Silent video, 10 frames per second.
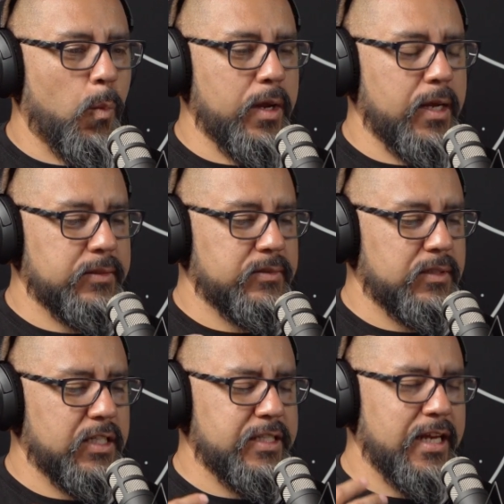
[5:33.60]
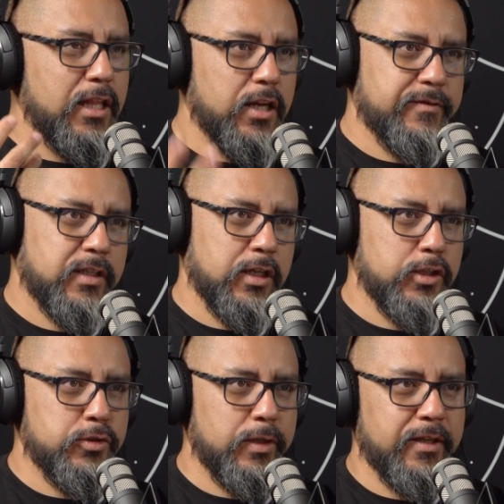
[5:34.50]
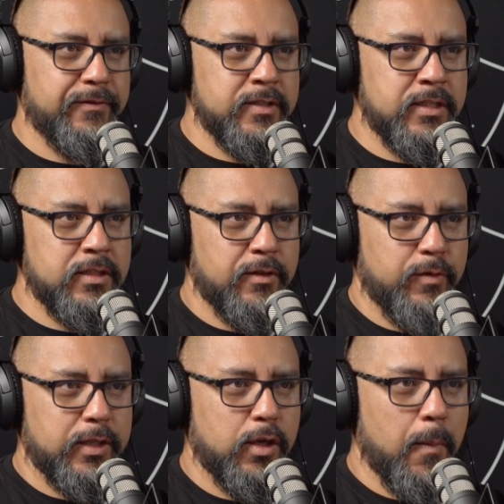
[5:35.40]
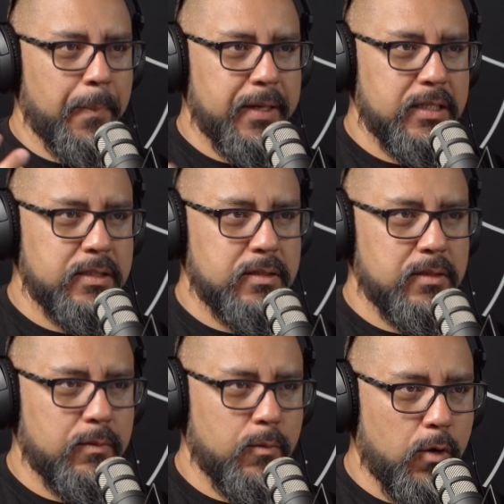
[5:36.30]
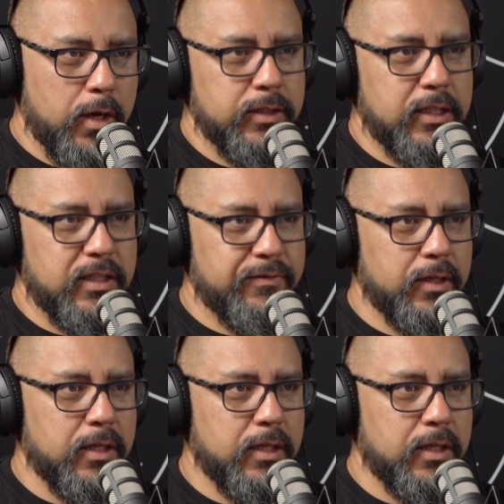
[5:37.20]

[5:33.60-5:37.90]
what is it? A lot of cultural differences of what companies want in different